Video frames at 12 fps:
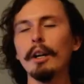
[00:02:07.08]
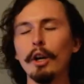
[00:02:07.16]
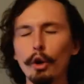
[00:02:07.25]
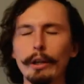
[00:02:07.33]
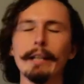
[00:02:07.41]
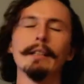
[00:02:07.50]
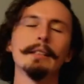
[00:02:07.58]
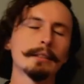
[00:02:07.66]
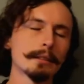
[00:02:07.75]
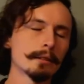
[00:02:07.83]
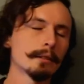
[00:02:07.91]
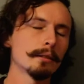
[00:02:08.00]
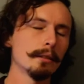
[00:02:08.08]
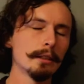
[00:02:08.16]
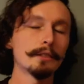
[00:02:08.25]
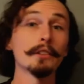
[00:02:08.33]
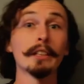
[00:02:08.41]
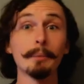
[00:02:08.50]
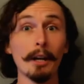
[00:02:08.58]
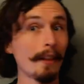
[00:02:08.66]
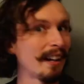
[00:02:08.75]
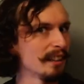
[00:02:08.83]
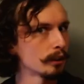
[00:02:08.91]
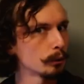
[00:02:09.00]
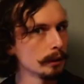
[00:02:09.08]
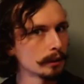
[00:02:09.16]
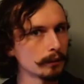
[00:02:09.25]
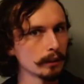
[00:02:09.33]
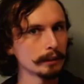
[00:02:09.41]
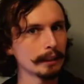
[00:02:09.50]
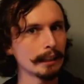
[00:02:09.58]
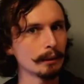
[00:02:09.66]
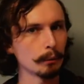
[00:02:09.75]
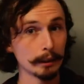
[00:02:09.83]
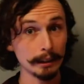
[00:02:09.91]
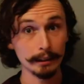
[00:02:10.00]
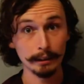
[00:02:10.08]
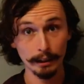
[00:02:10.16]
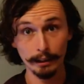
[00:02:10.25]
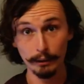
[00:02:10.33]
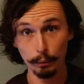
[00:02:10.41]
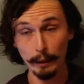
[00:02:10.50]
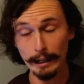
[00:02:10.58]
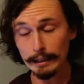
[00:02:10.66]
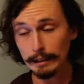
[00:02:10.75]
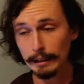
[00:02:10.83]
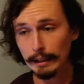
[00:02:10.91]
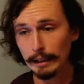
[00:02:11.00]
Okay, let's forget about Thylasquiz for a second. We're getting carried away.